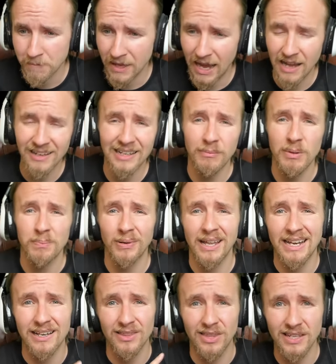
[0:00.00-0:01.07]
I'm going to be
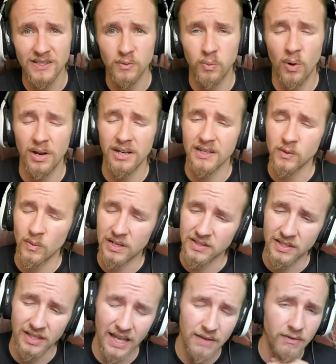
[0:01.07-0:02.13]
playing this one as well as the
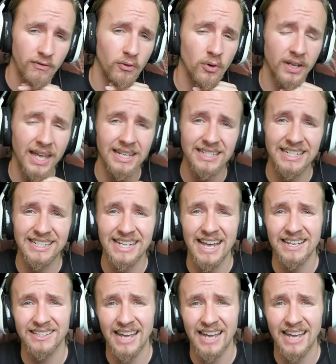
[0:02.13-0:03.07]
KV4 KTTS